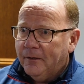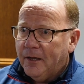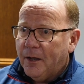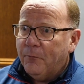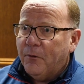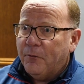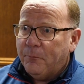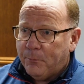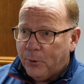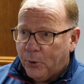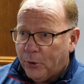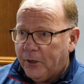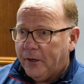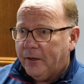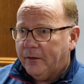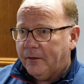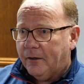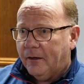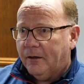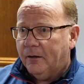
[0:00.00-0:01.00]
and we've put it
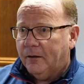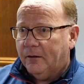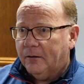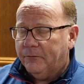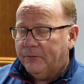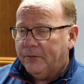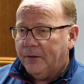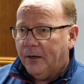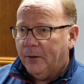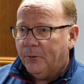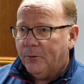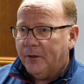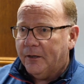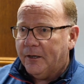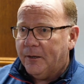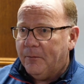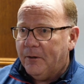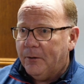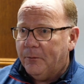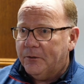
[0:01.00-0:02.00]
at the heart of the local
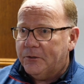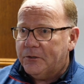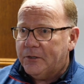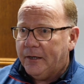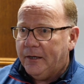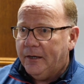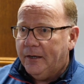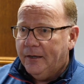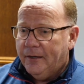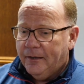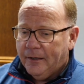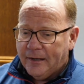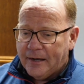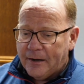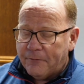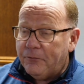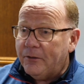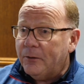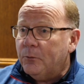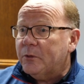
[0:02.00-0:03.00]
community. And
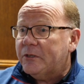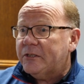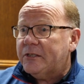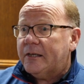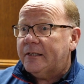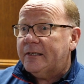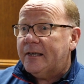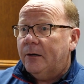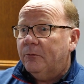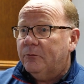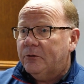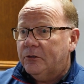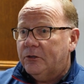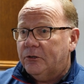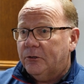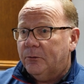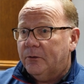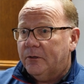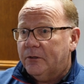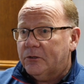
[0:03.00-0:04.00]
everything we set out to
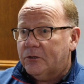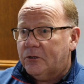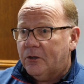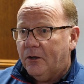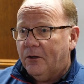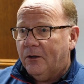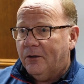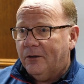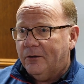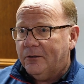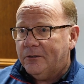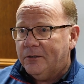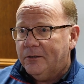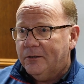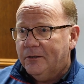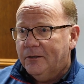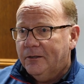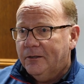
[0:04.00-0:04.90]
do at the start,